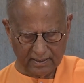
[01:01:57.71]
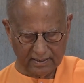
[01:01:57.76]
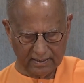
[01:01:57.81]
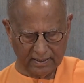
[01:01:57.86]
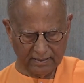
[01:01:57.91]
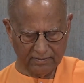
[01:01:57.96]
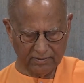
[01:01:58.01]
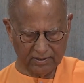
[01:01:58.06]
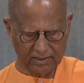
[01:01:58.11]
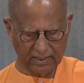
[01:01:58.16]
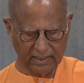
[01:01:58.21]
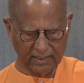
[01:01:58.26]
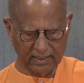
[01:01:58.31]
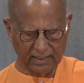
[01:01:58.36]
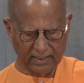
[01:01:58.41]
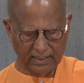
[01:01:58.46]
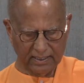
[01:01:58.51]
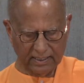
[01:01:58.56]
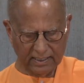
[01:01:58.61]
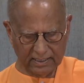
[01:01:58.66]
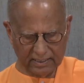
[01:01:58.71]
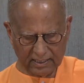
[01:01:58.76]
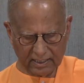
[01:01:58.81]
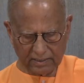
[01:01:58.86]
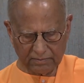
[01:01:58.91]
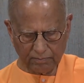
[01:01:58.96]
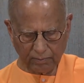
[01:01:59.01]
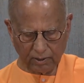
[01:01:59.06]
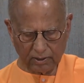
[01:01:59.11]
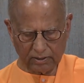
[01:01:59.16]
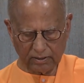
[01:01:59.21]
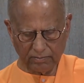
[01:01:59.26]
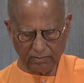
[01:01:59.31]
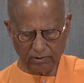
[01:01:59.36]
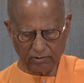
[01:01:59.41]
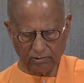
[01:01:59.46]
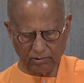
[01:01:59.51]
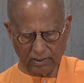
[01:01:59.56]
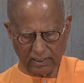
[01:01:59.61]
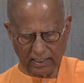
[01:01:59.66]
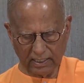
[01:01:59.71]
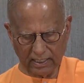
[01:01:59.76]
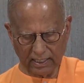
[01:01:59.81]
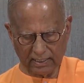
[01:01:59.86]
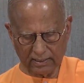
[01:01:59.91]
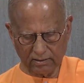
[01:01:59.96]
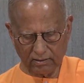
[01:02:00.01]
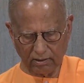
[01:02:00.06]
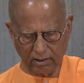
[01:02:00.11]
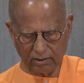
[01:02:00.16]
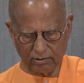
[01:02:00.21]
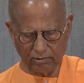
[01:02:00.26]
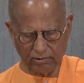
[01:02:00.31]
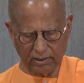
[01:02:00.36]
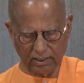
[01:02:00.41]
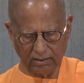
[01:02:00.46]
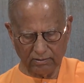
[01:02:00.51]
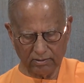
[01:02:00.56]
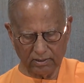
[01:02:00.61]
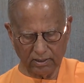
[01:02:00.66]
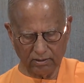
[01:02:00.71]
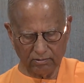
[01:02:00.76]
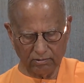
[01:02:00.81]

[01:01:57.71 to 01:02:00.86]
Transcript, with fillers: Devotee, is it possible to realize God without a